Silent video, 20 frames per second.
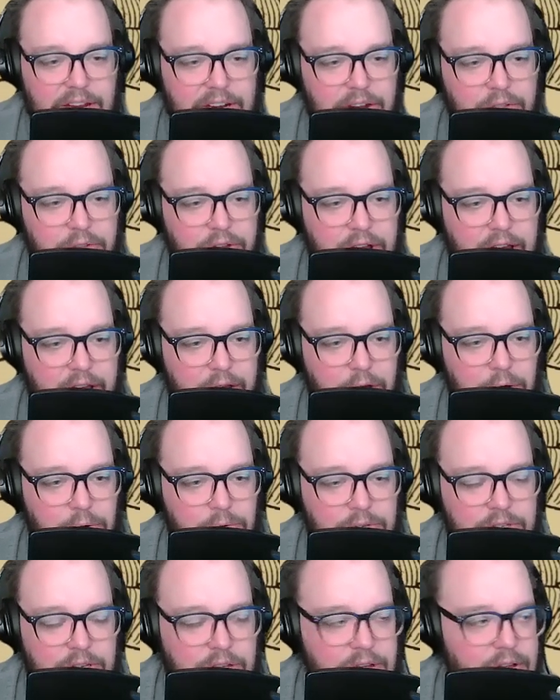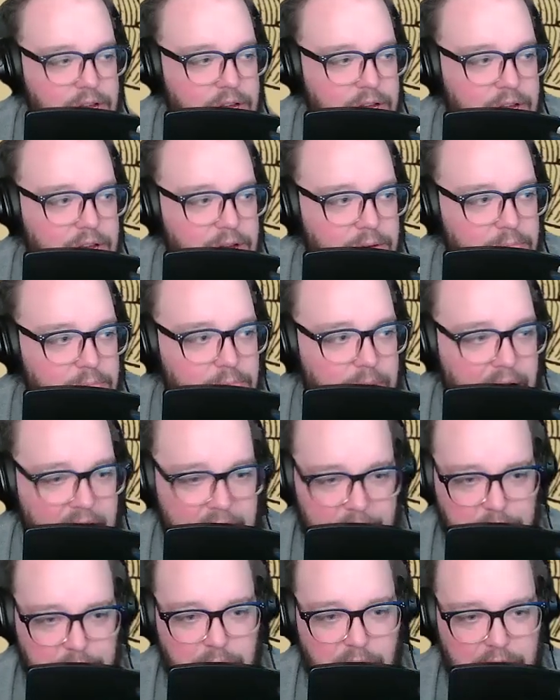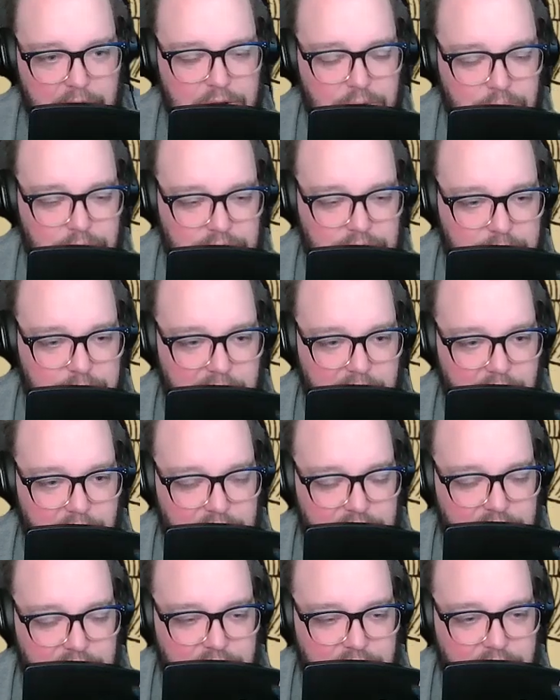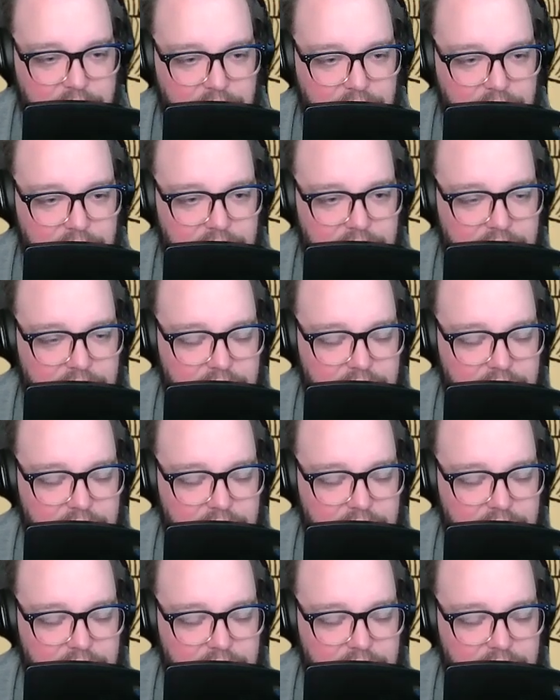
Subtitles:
Another guy goes, my mother was buried here.